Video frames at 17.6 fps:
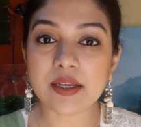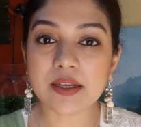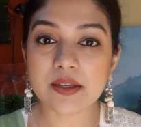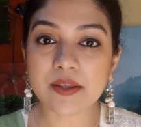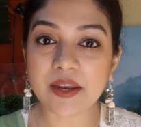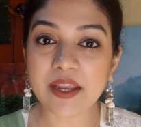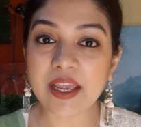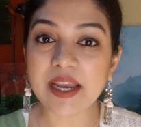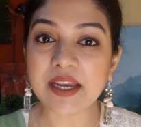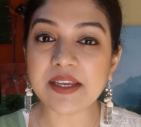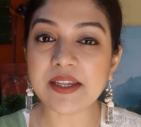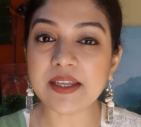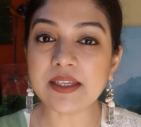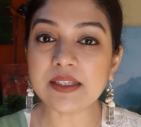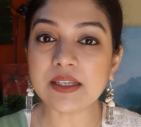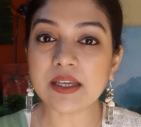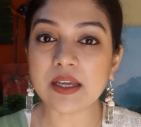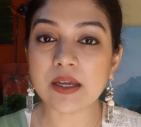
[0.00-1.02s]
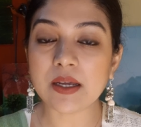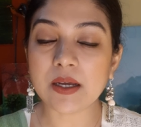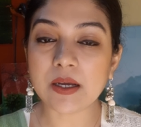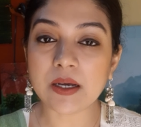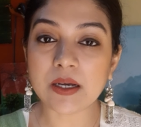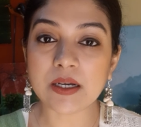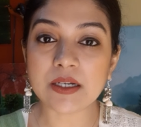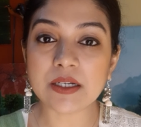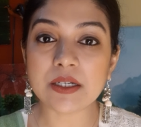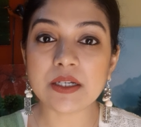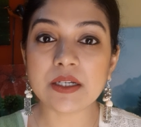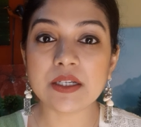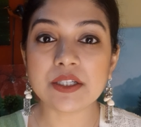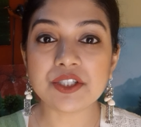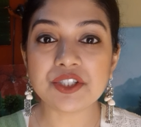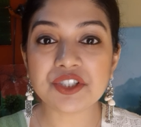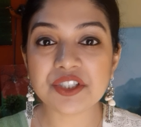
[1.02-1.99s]
creating a
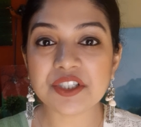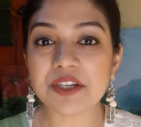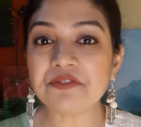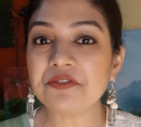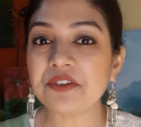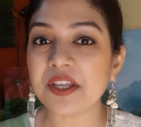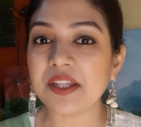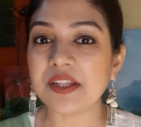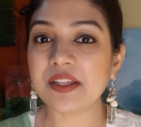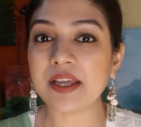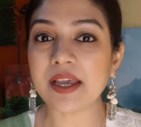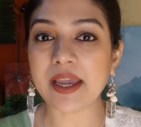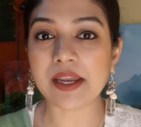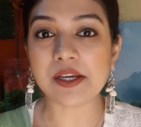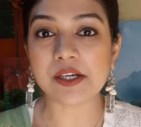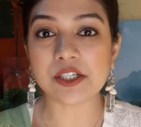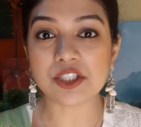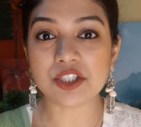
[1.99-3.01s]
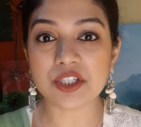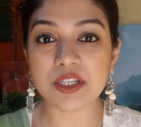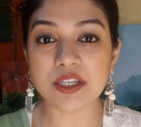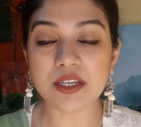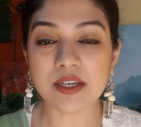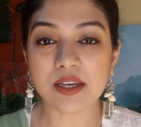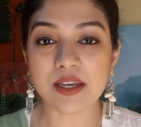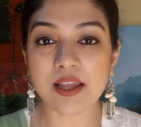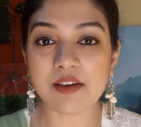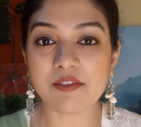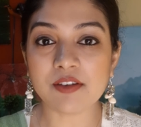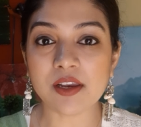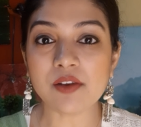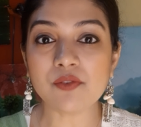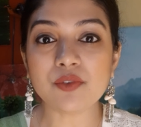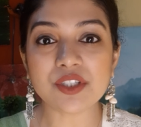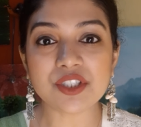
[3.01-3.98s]
shift in the energy
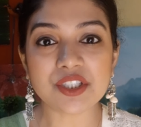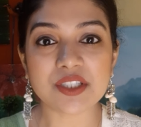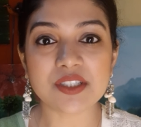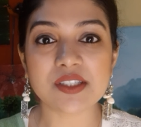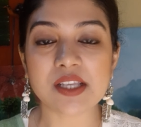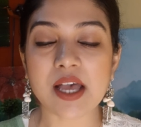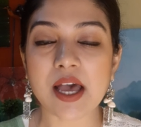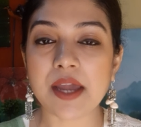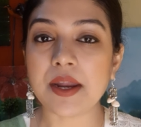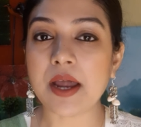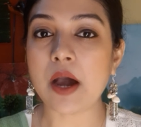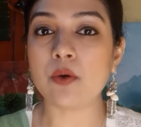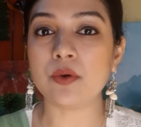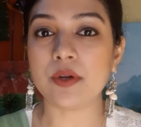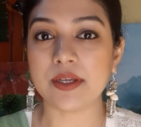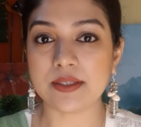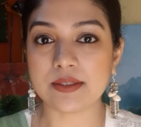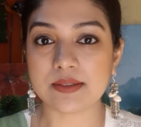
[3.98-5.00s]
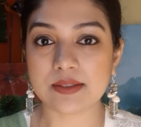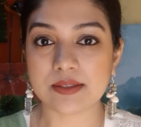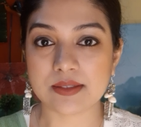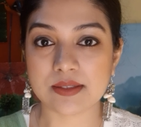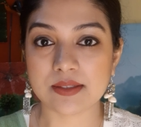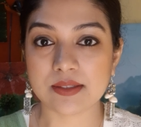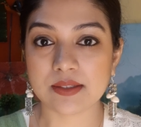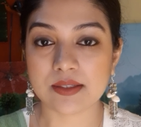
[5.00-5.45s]
level which is around us.